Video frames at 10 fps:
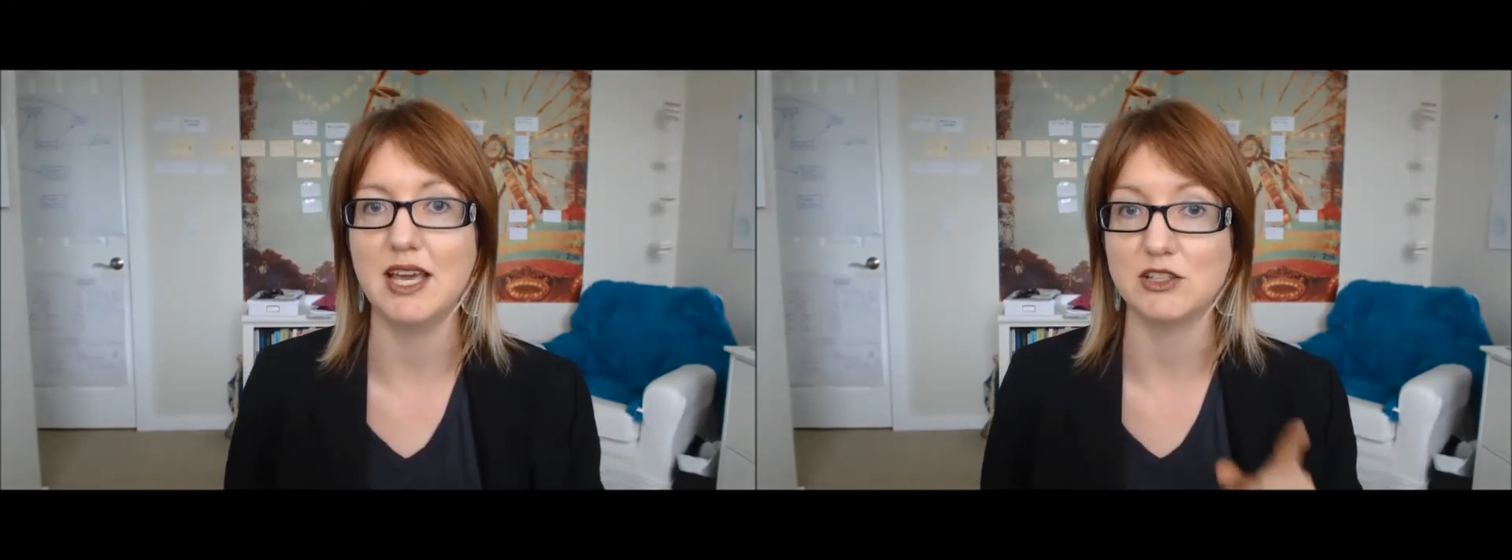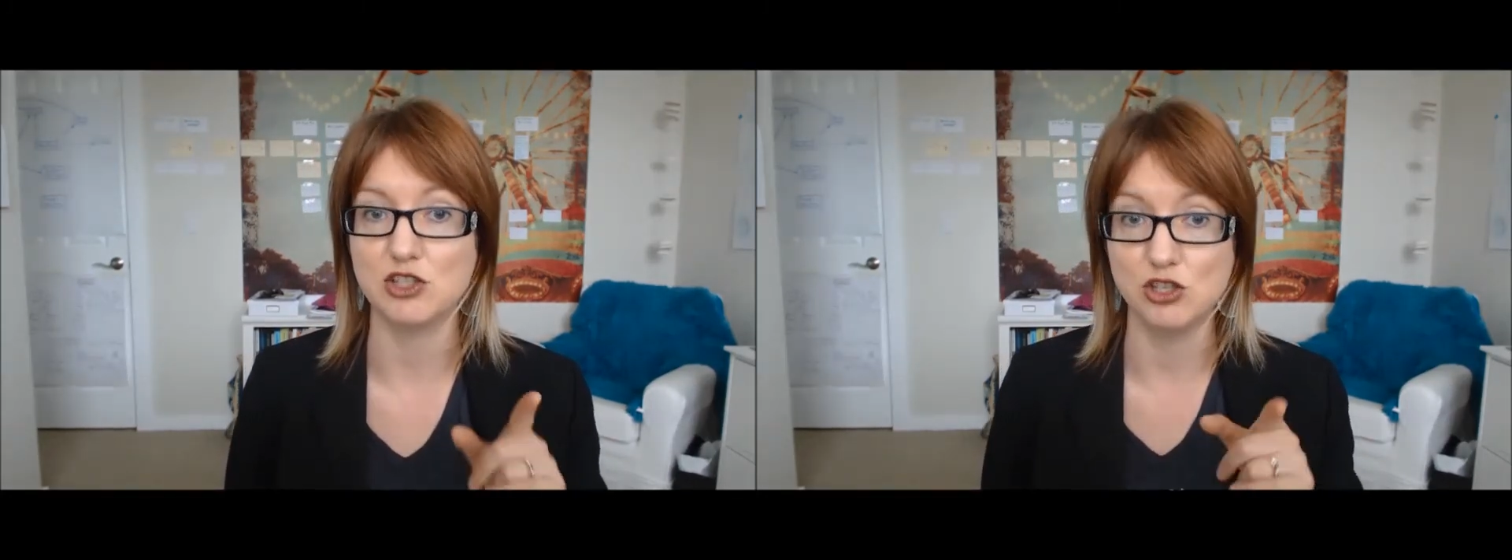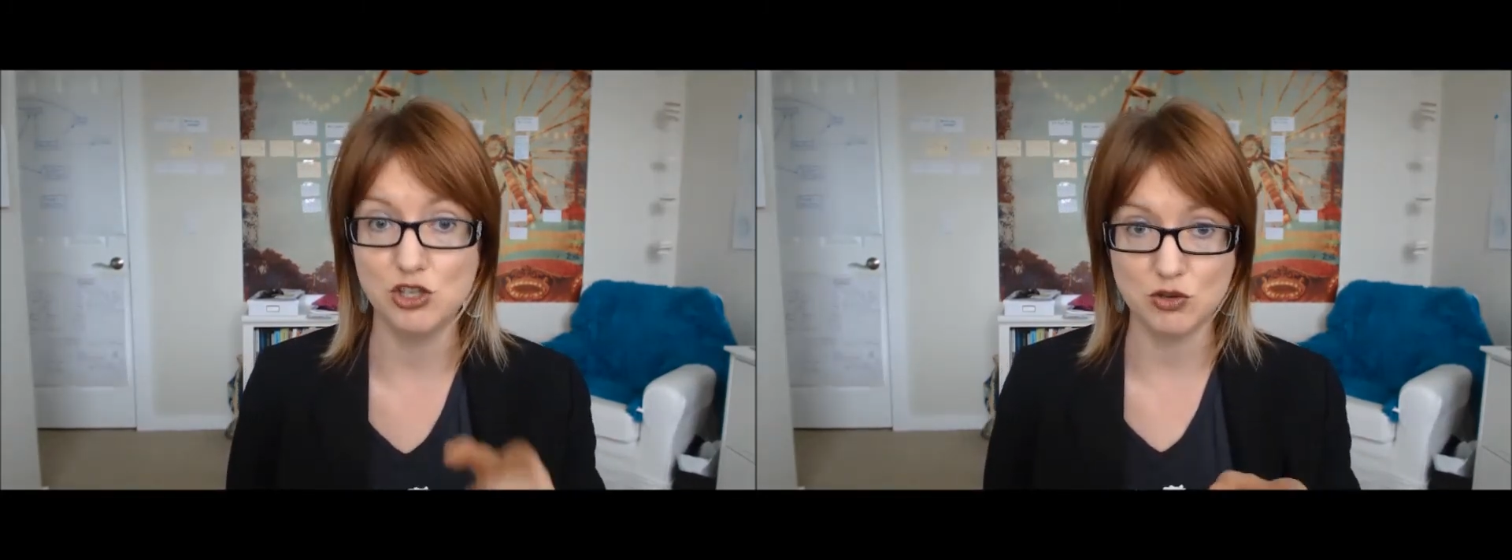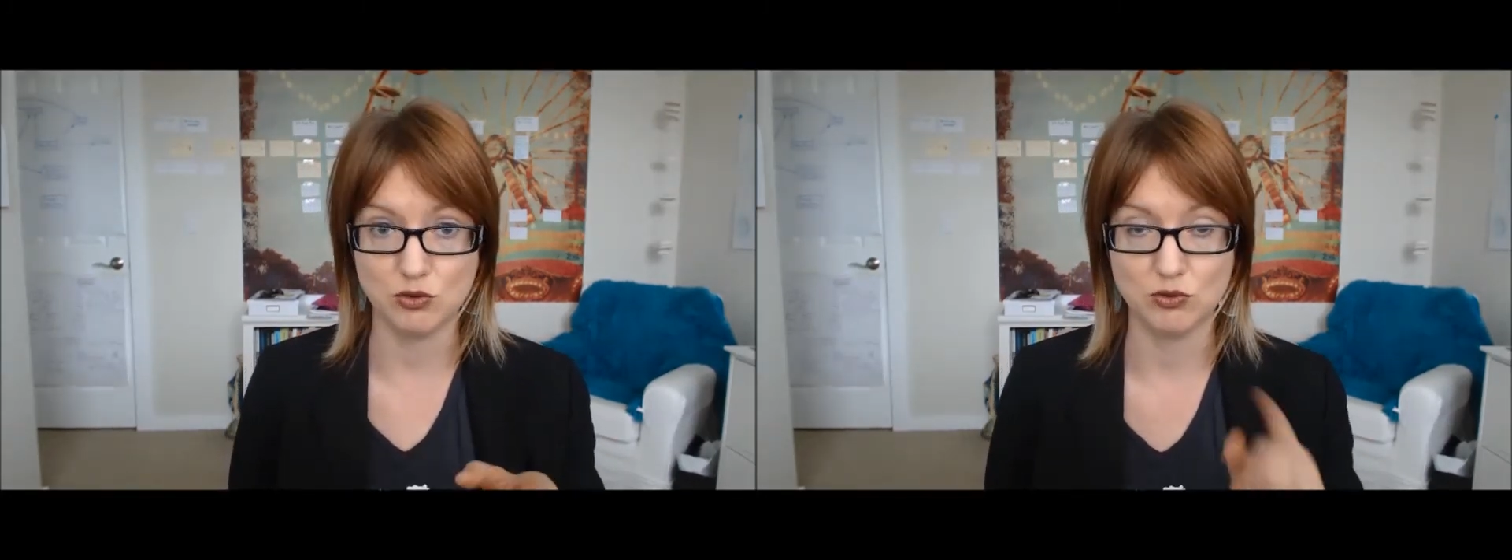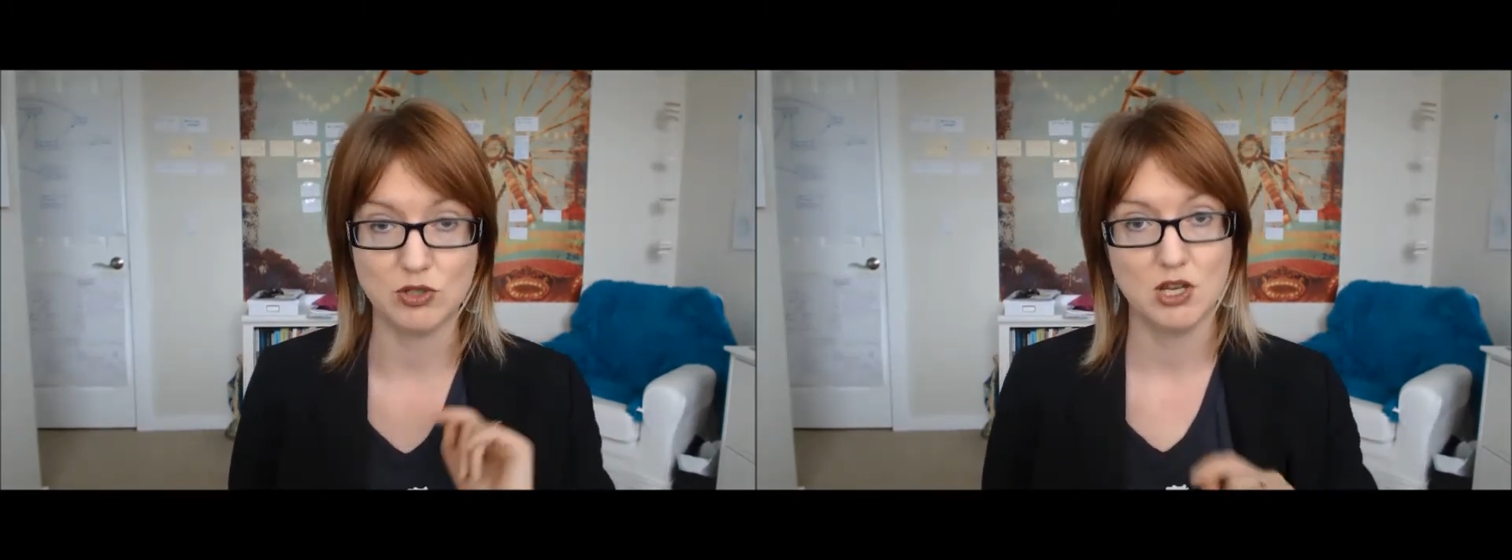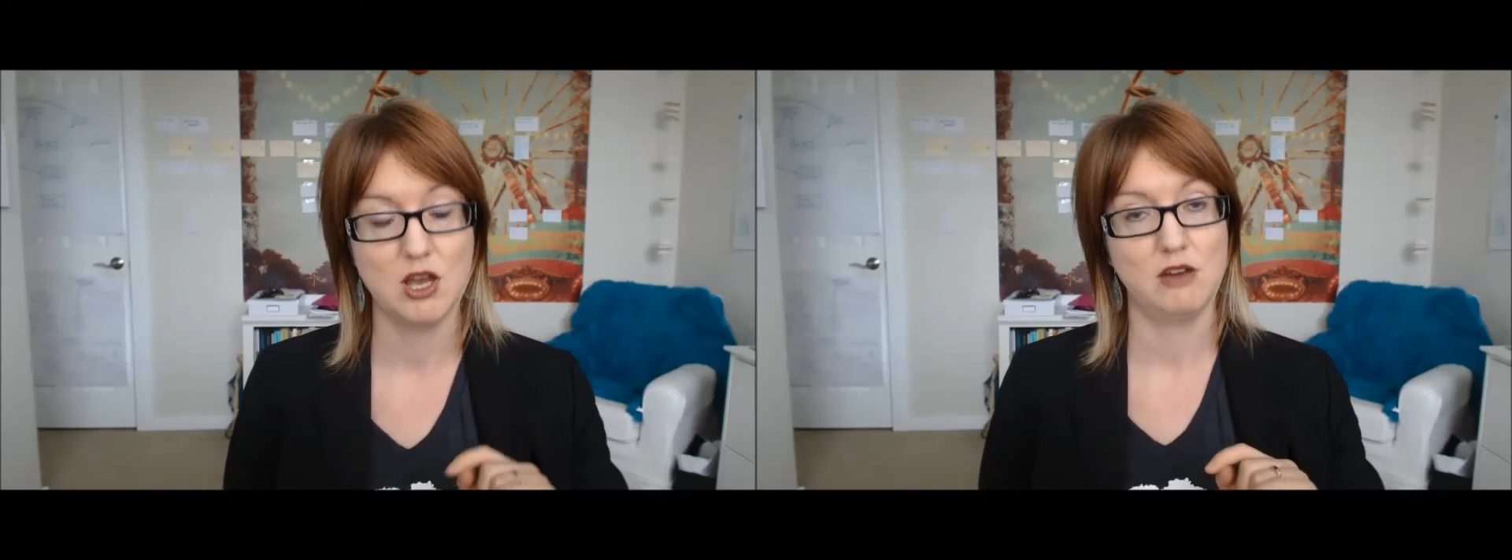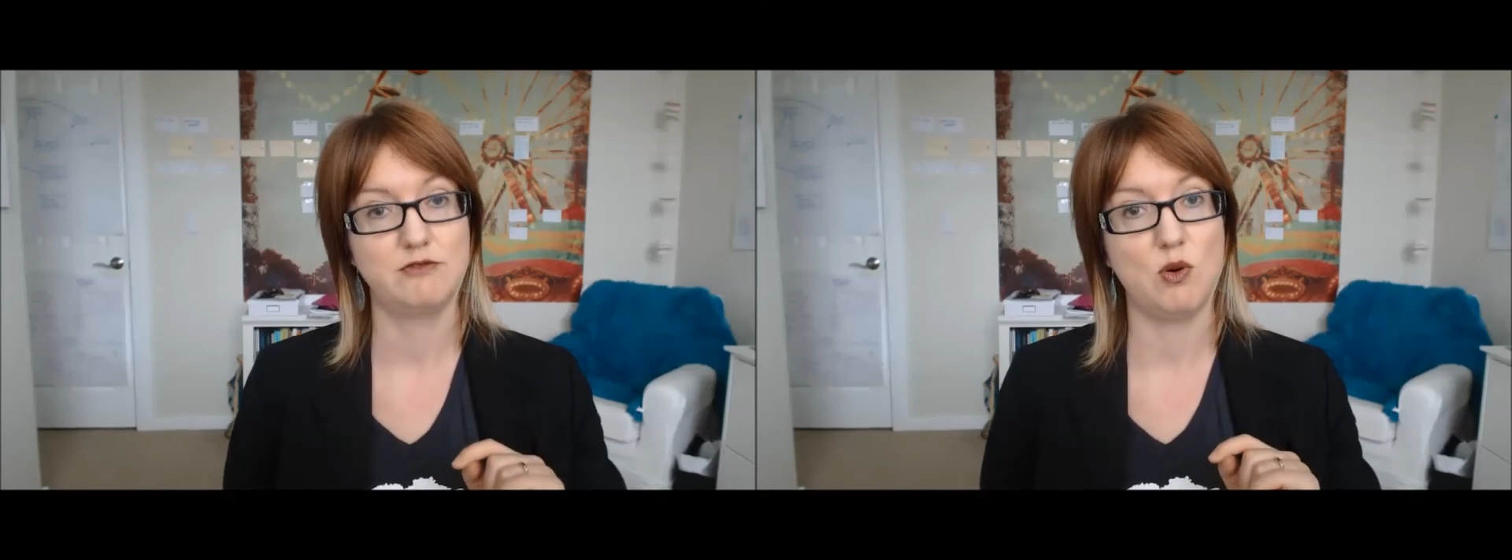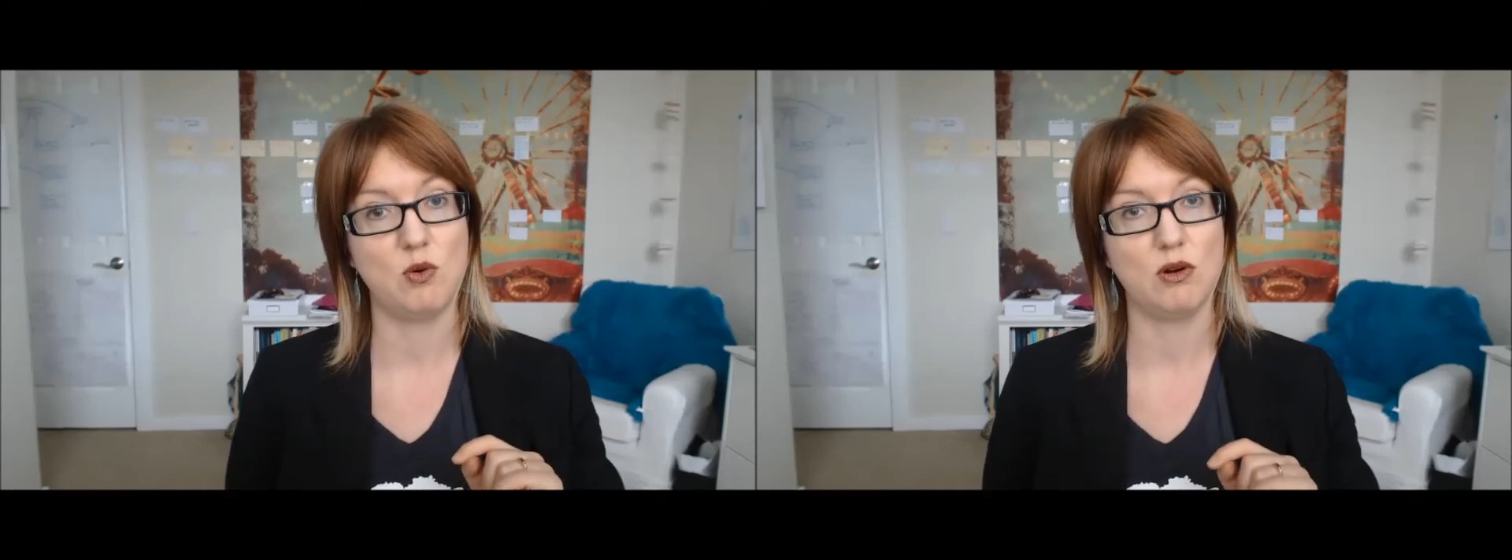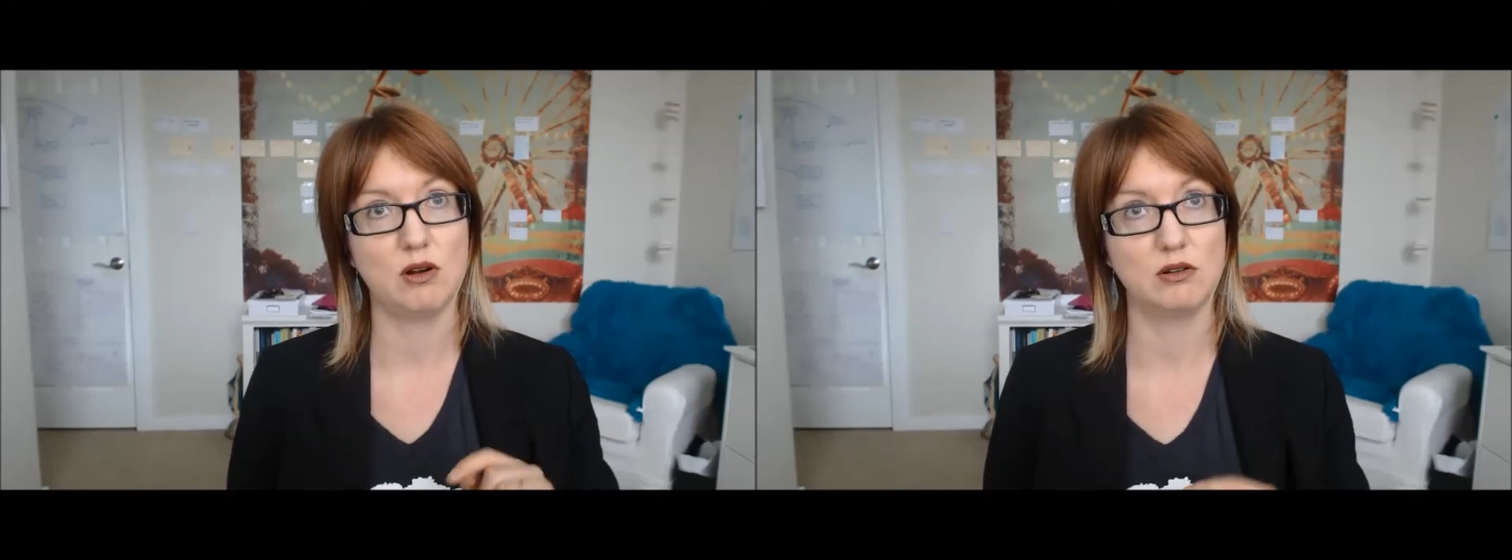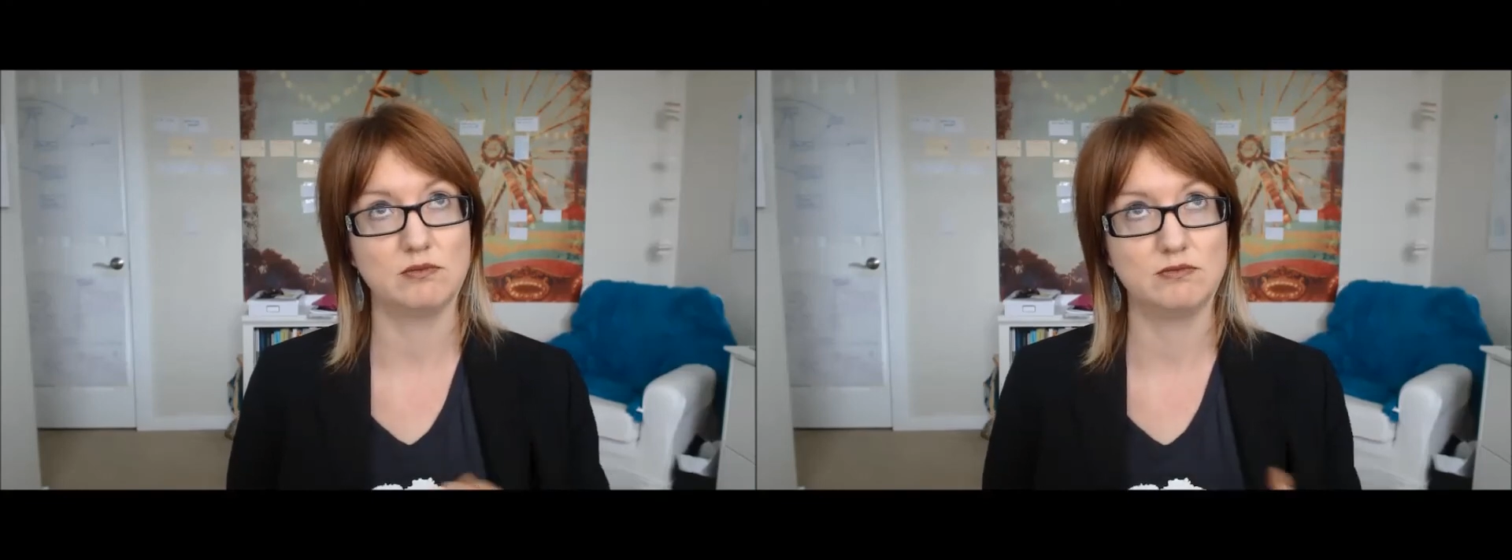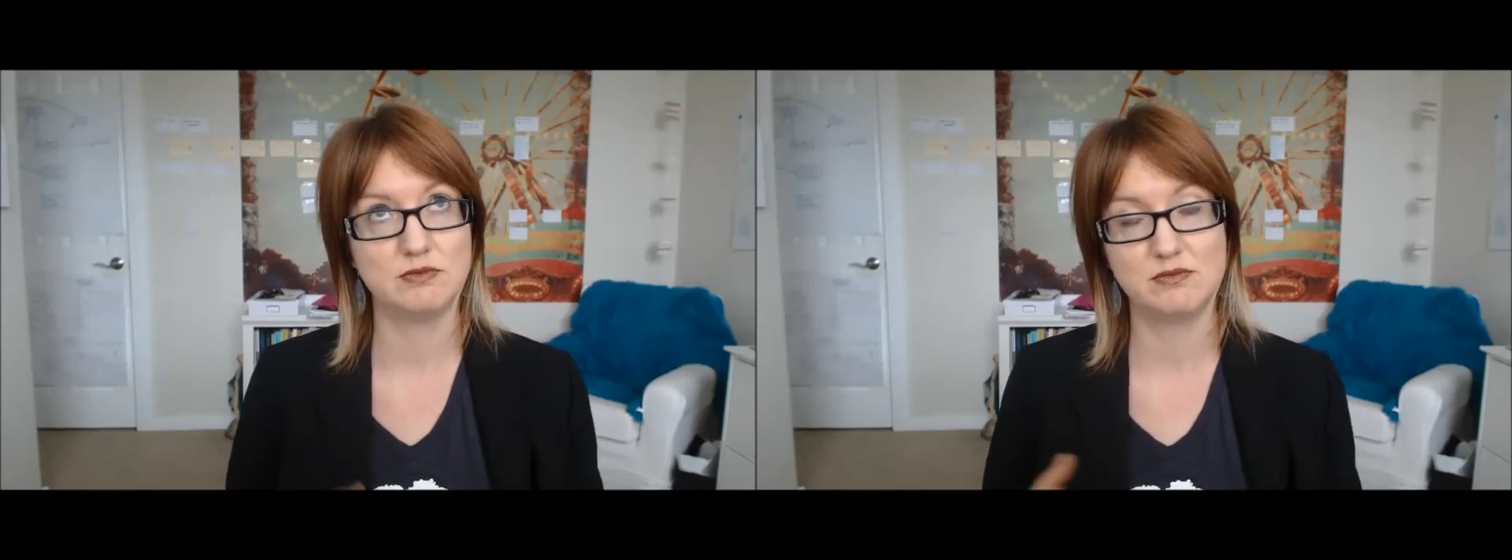Yes, you, for